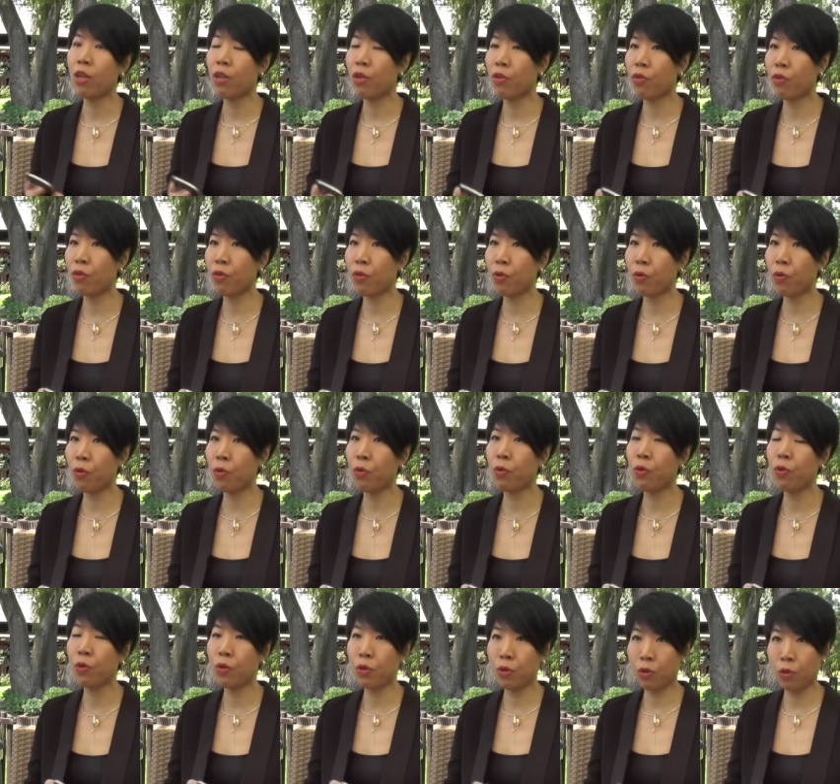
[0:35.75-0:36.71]
through
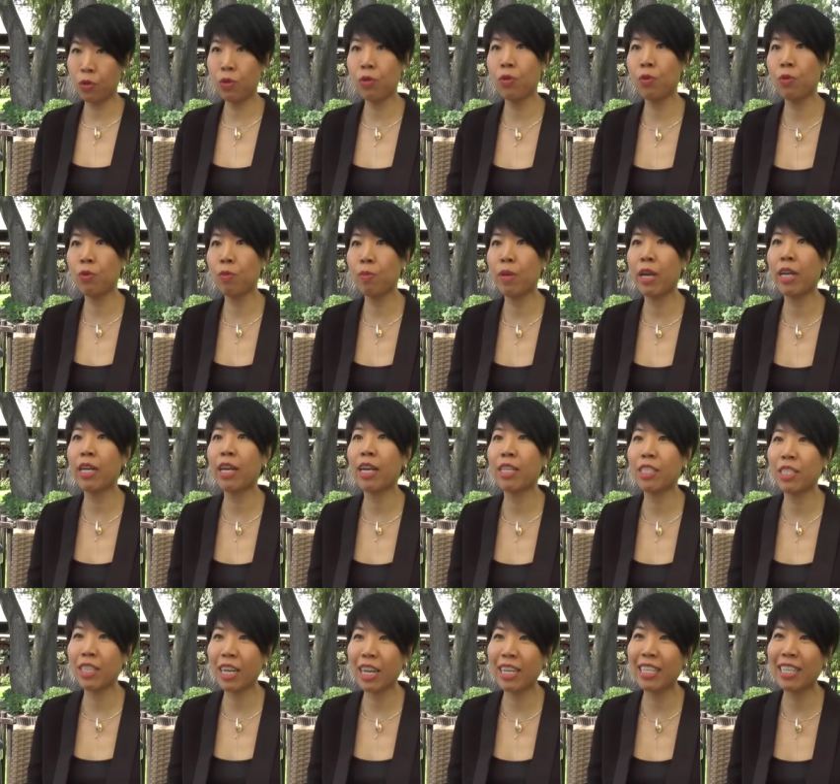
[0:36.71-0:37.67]
to mainland
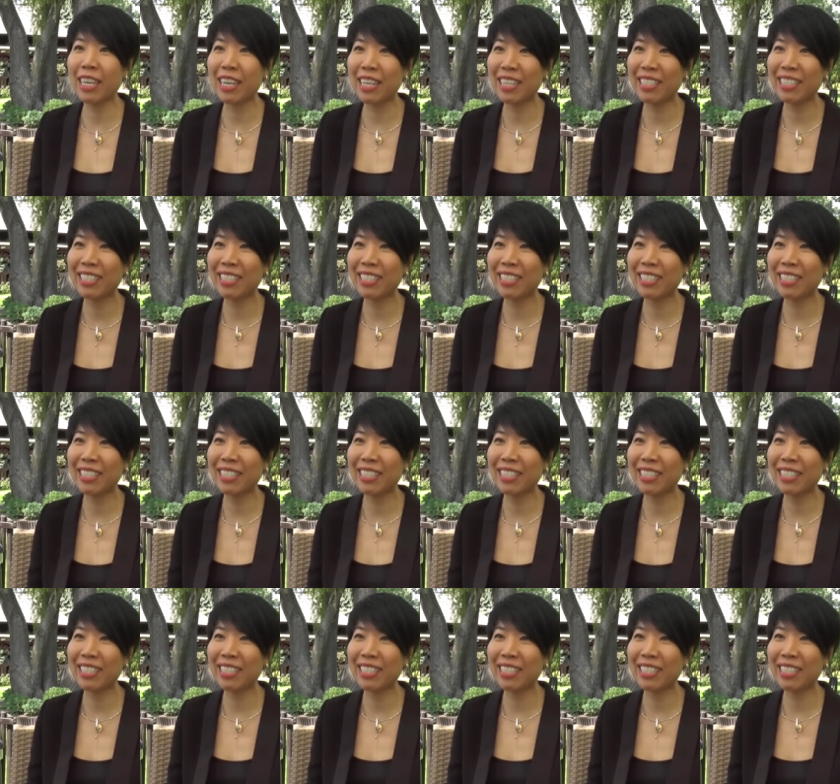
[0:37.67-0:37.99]
China.